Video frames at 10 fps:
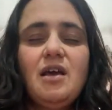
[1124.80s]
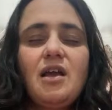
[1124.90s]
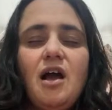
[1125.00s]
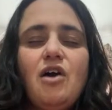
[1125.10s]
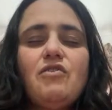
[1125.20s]

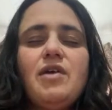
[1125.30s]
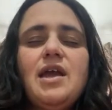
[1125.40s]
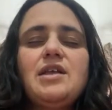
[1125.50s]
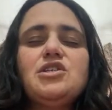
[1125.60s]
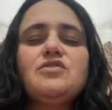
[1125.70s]

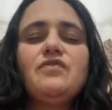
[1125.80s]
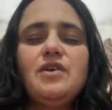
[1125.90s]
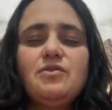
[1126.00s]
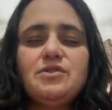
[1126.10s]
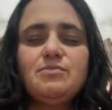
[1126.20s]
Courage
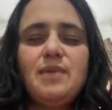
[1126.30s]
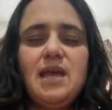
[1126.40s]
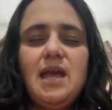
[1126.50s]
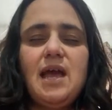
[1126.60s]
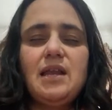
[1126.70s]
fills
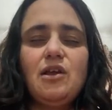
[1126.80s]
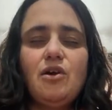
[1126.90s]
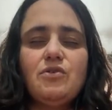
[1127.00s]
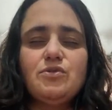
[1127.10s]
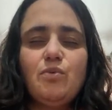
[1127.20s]
me and
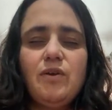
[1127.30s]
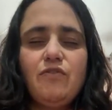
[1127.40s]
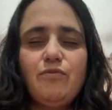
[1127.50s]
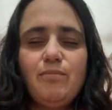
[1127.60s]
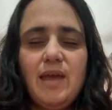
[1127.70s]
goes
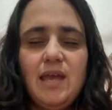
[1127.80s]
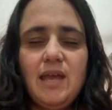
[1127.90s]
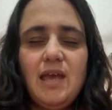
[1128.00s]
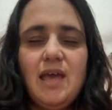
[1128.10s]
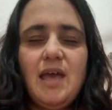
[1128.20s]
with me
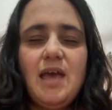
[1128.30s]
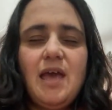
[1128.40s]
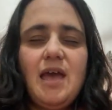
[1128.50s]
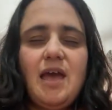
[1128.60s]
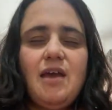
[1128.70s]

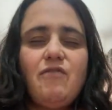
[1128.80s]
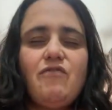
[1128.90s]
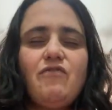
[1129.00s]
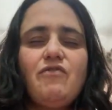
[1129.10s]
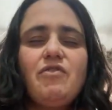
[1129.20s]

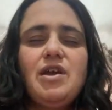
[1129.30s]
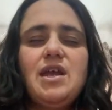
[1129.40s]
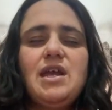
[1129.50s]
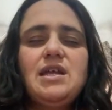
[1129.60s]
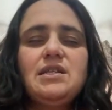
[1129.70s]

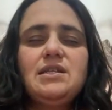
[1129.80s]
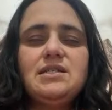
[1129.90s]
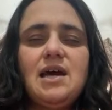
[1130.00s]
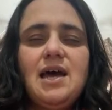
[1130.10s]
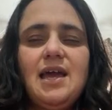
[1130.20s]
every
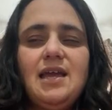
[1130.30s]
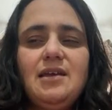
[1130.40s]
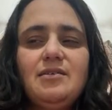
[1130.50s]
day.